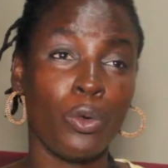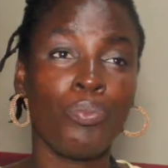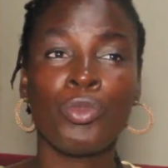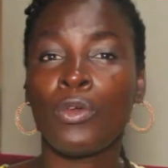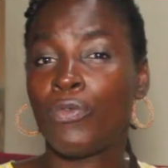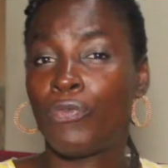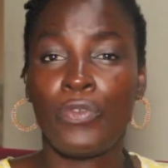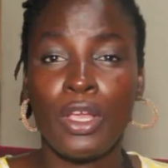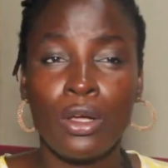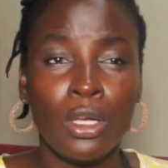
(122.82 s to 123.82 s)
know,
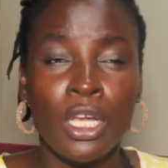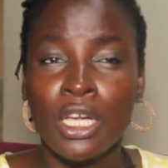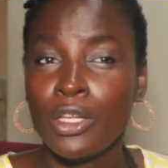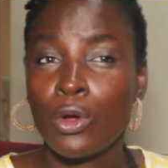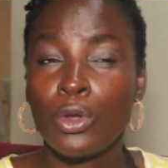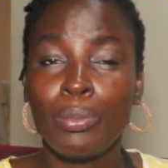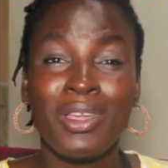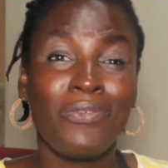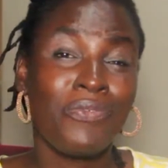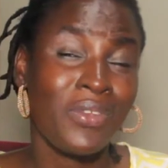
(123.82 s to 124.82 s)
feel, you're going to
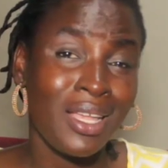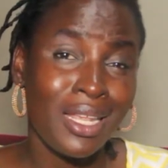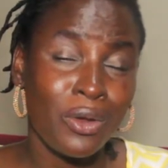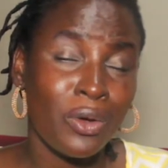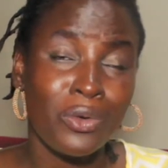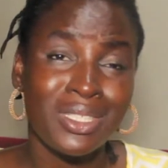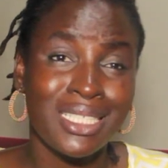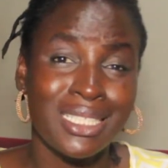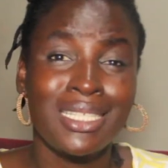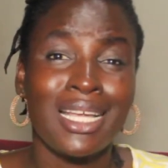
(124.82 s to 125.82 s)
be feeling or
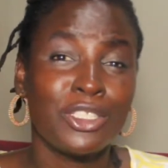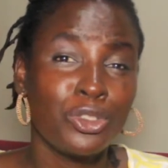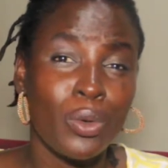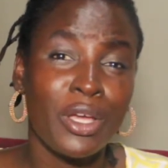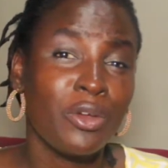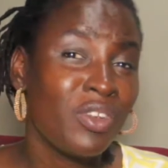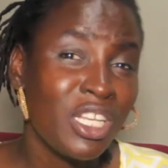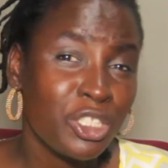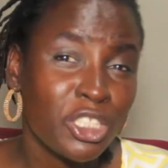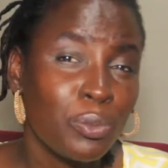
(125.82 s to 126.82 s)
noticing that you are in a
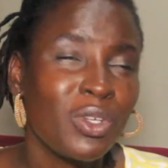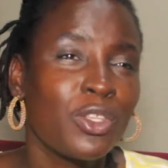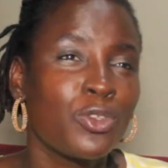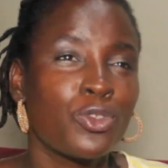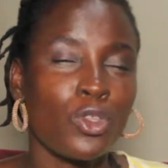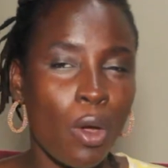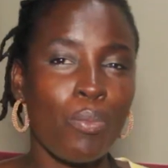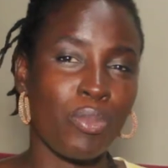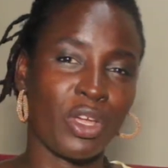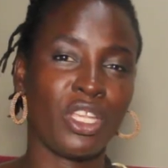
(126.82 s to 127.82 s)
relationship with
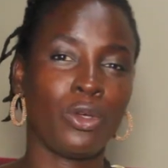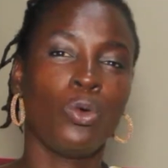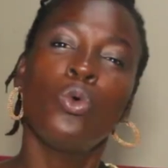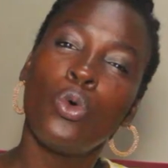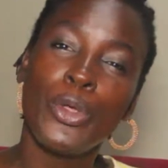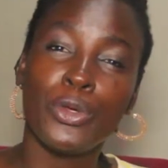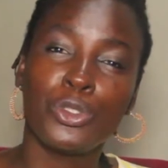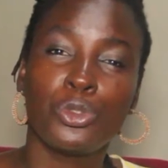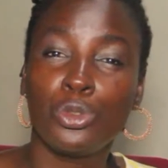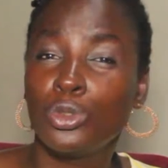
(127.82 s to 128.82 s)
somebody who you
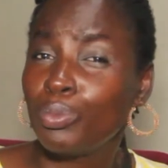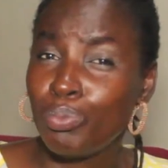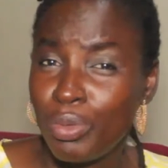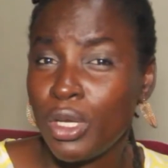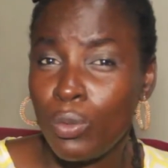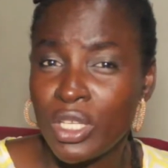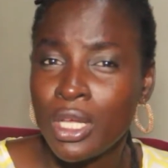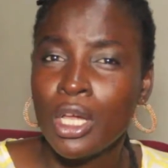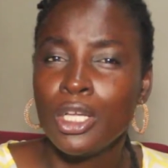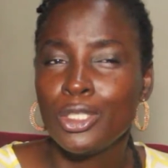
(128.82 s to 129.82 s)
shouldn't be
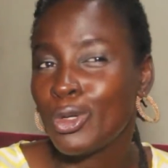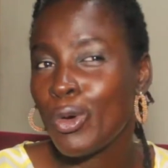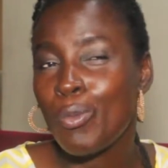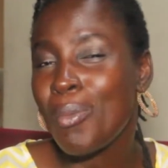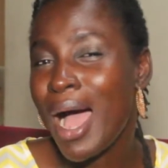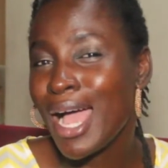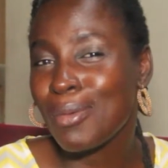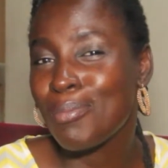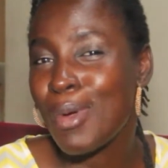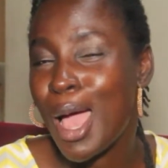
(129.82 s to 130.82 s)
with. So mark,
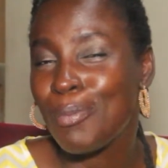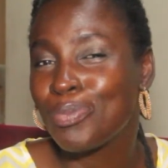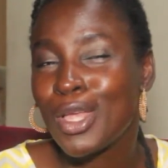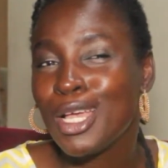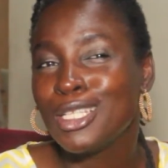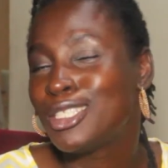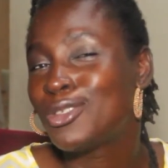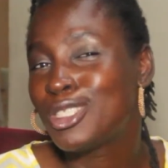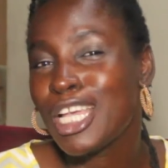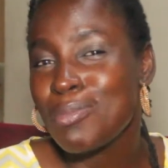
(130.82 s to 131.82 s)

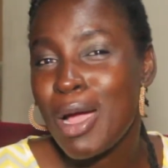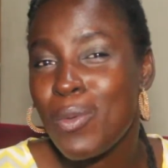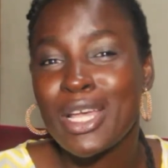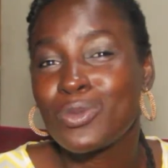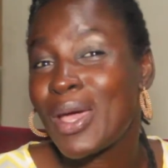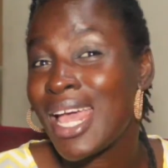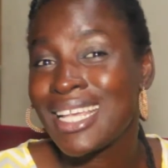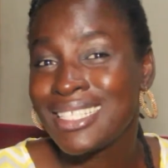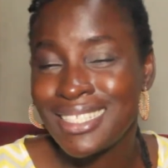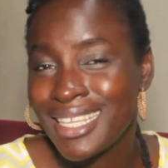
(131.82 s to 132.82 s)
so take my words when
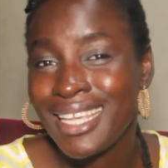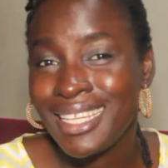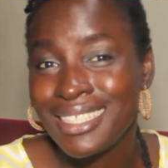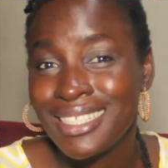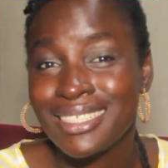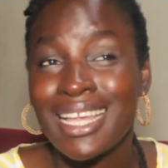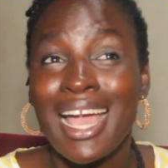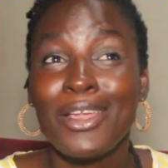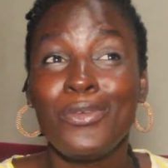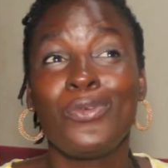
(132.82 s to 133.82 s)
I say these things.
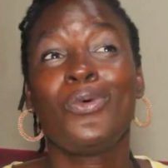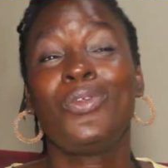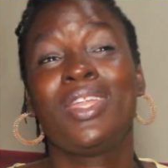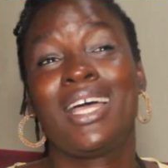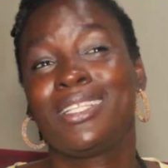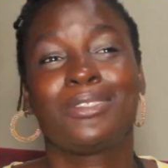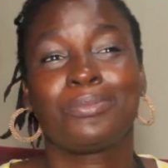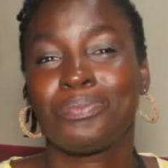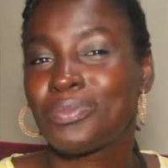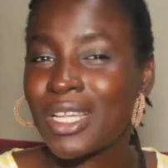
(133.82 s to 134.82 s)
I know that
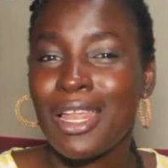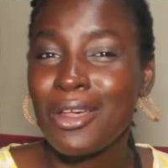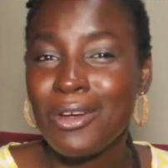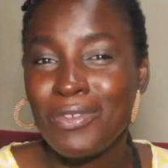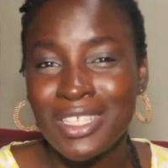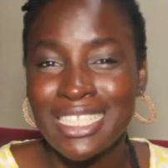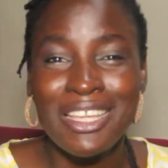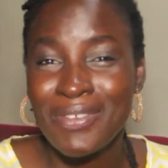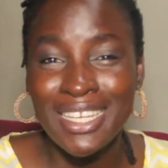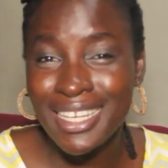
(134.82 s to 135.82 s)
a lot of us
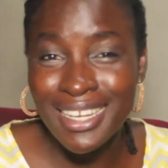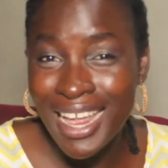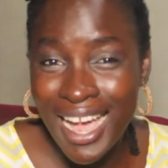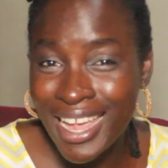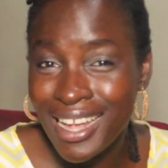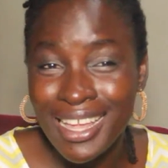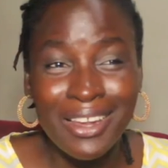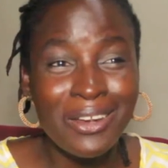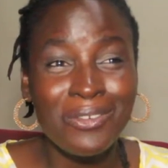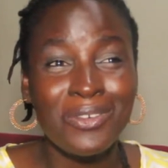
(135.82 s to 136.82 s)
live in denial. A
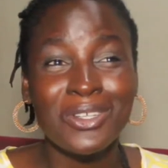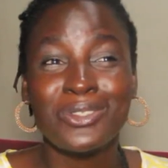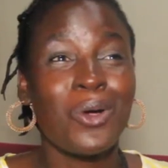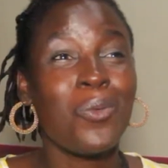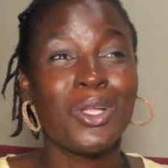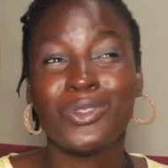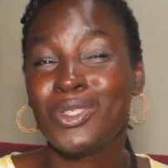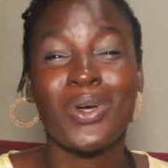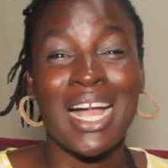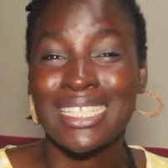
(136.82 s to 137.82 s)
lot of us don't want to,
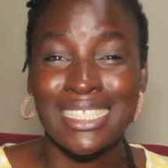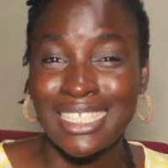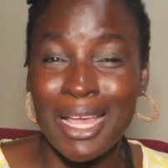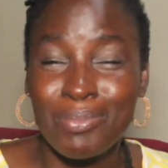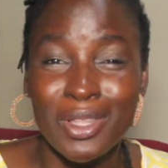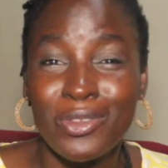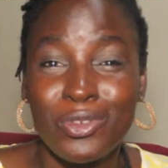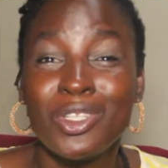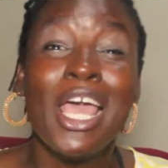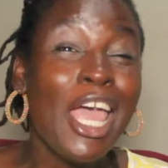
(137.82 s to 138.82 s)
you know, accept the
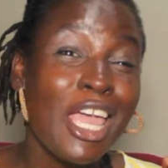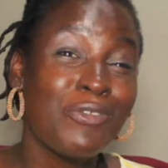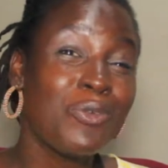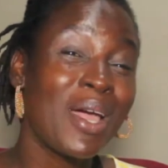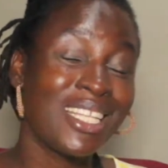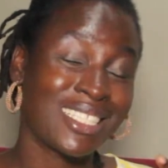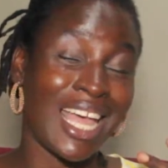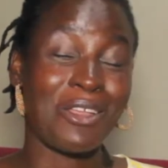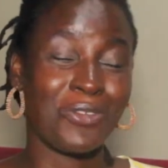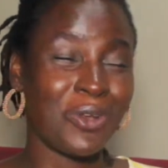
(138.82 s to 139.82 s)
truth, even when it's
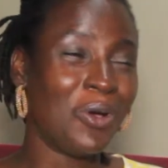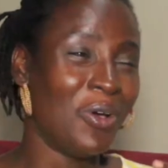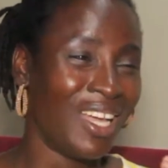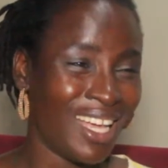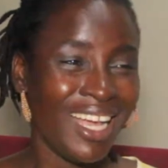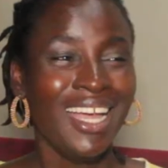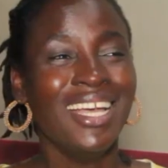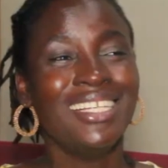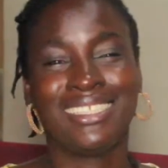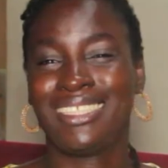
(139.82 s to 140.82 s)
kind of, you know,
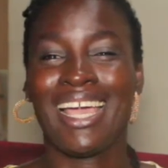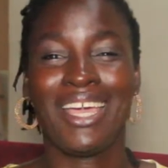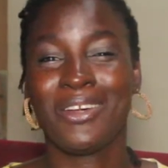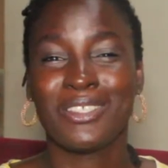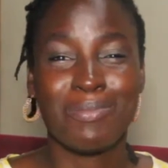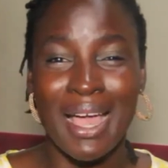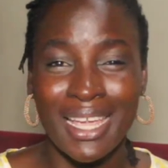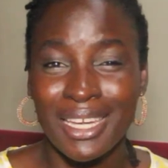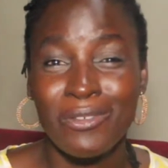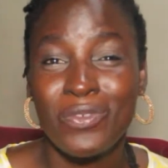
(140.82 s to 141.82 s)
staring us
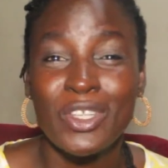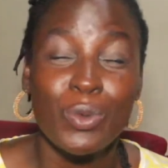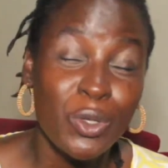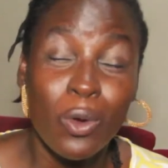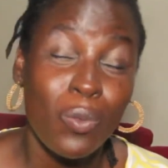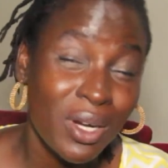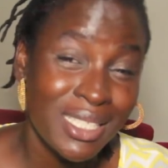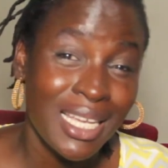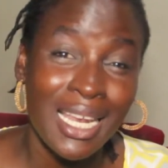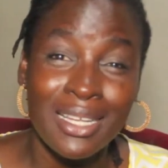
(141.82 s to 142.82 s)
back in the face. We don't want to
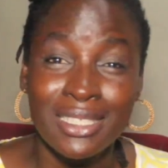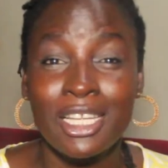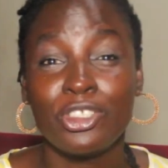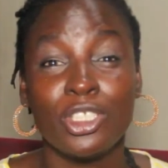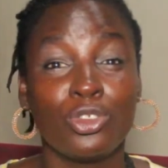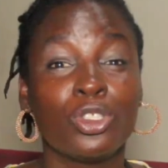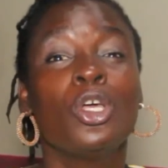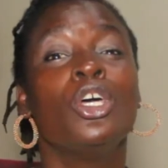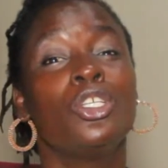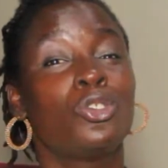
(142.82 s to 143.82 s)
tell ourselves the truth.
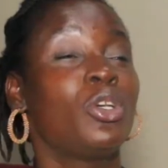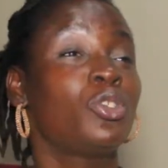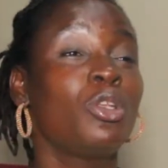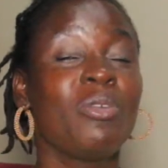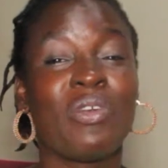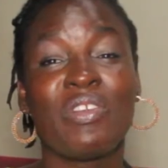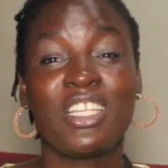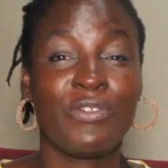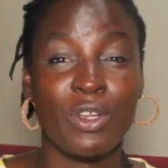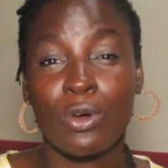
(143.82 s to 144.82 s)
So it's going to be very
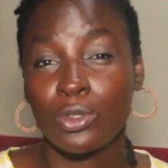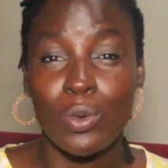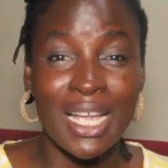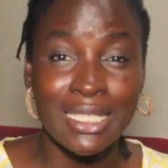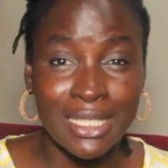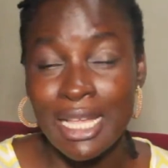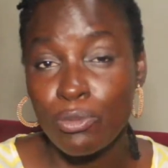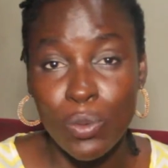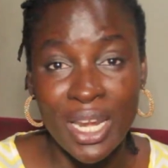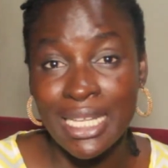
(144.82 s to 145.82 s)
difficult to
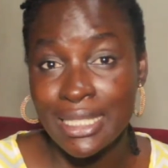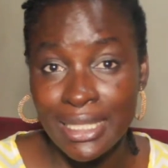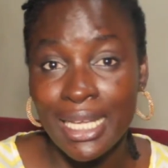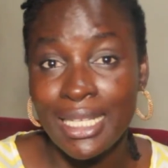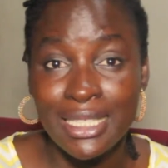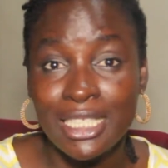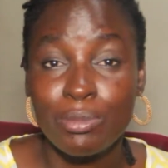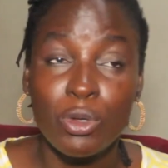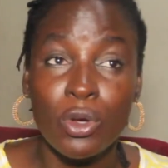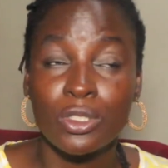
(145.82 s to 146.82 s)
accept when I say these things,
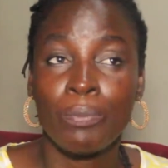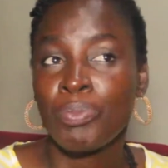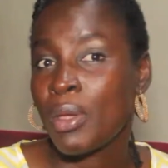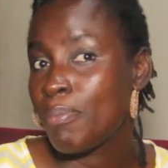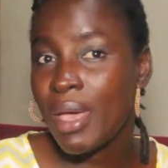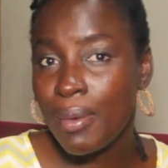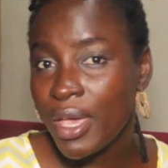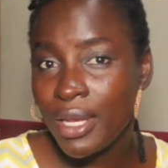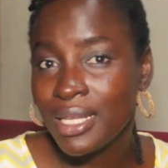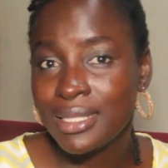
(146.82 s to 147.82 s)
because
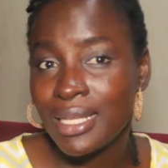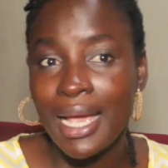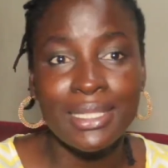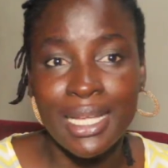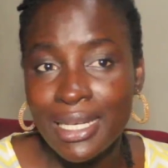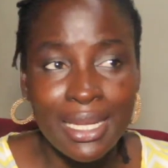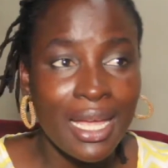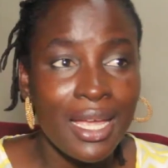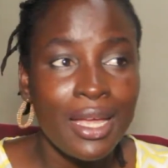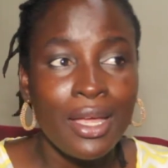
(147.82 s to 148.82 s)
maybe these signs are
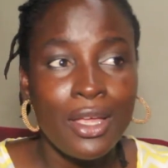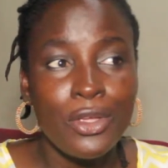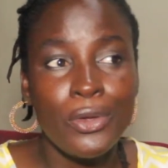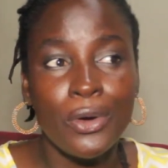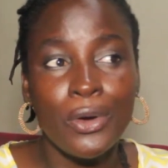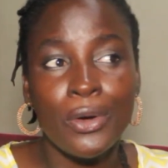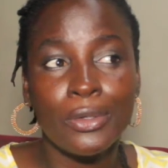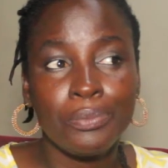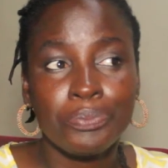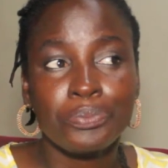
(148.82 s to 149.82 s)
there, you